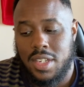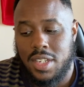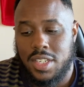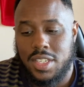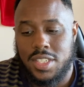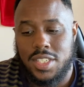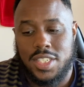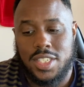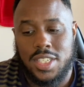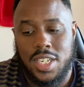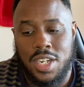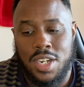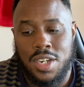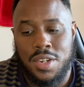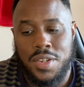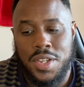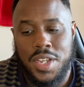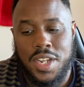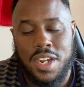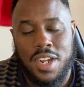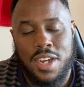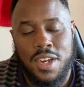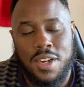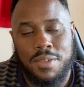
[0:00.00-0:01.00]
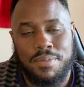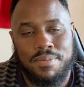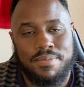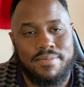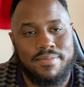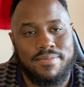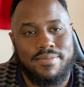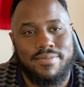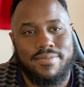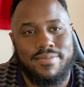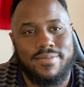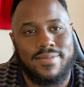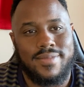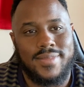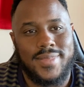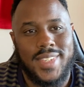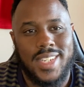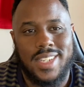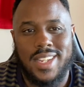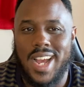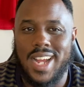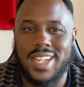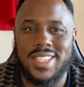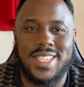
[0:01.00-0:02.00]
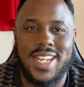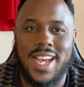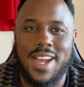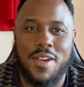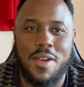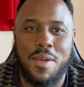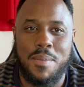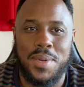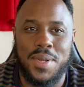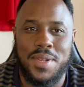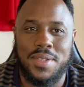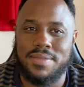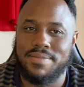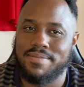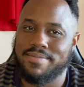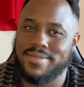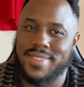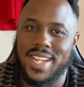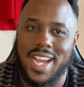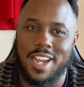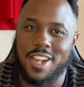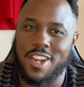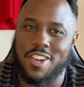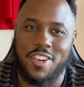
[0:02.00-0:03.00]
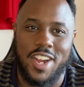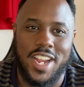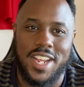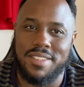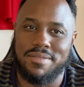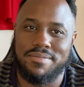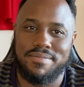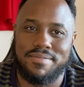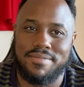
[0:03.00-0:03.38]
So, not terrible, not great.